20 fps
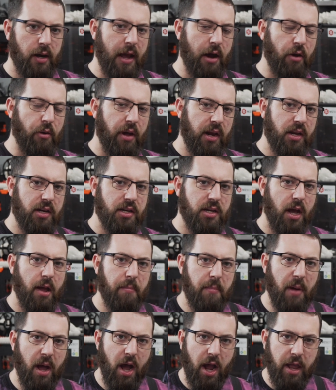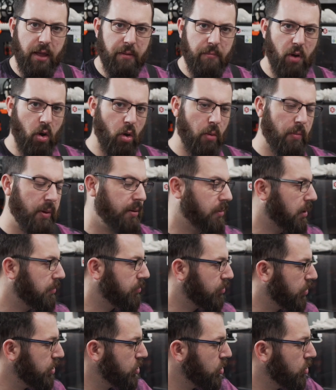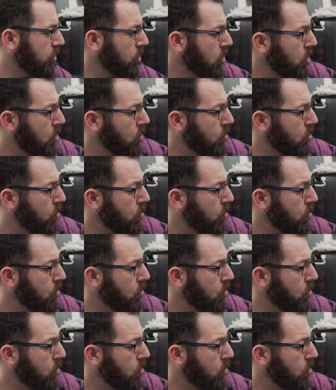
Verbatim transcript: Now, anytime I am homing my printer